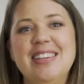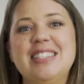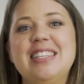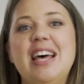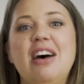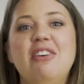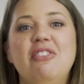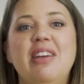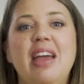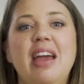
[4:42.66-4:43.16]

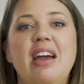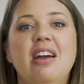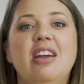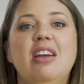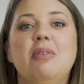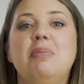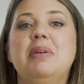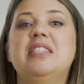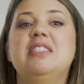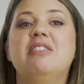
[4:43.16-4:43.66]
Self care
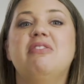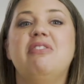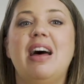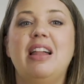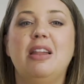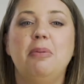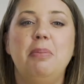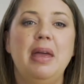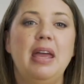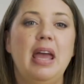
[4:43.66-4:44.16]
could be
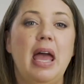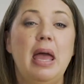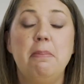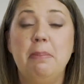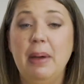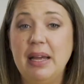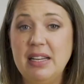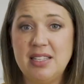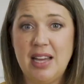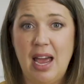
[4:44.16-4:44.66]
developing a
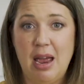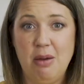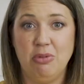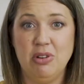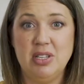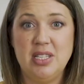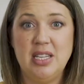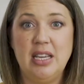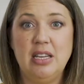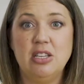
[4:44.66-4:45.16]
bedtime
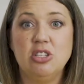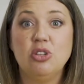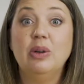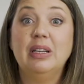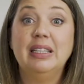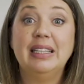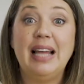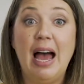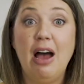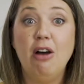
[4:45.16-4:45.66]
routine to
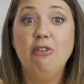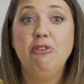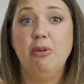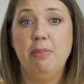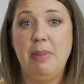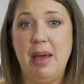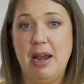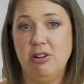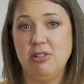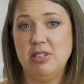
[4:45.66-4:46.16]
allow for
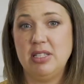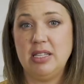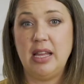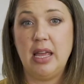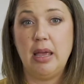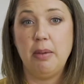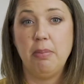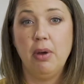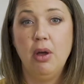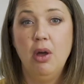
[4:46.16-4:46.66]
better
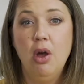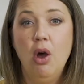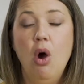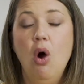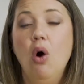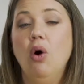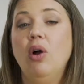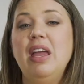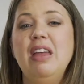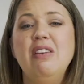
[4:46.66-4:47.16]
sleep,
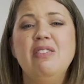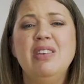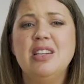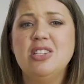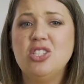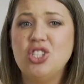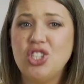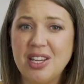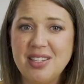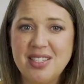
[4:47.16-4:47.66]
or even
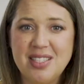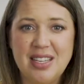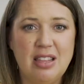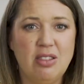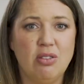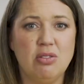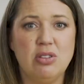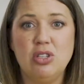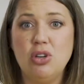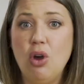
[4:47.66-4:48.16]
adjusting
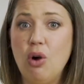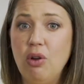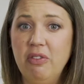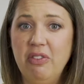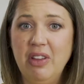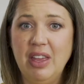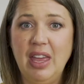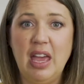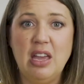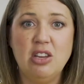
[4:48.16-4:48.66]
those
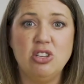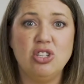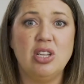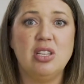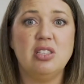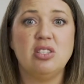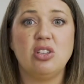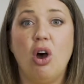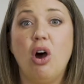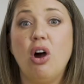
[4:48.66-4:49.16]

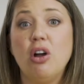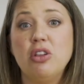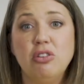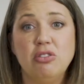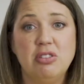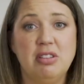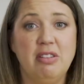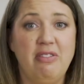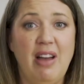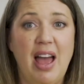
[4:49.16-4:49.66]
notifications on
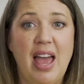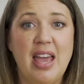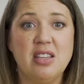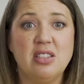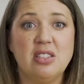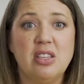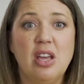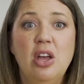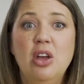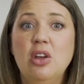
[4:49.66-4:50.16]
your
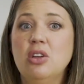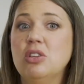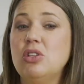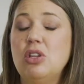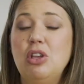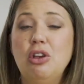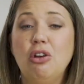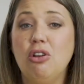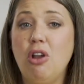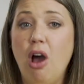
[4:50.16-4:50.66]
device so
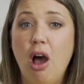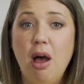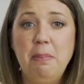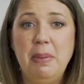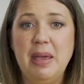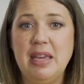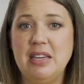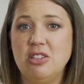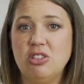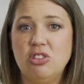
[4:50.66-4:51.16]
you're not
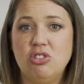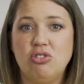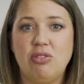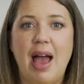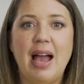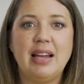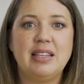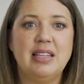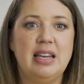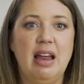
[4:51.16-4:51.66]
being
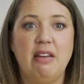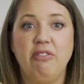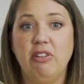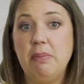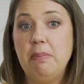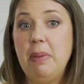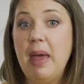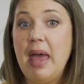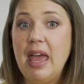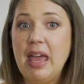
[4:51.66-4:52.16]
distracted every
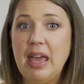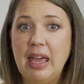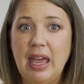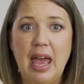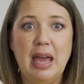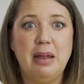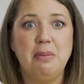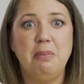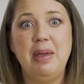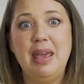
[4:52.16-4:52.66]
ping
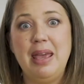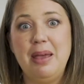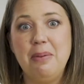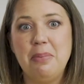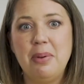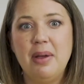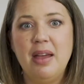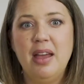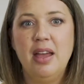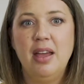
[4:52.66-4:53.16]
and beep.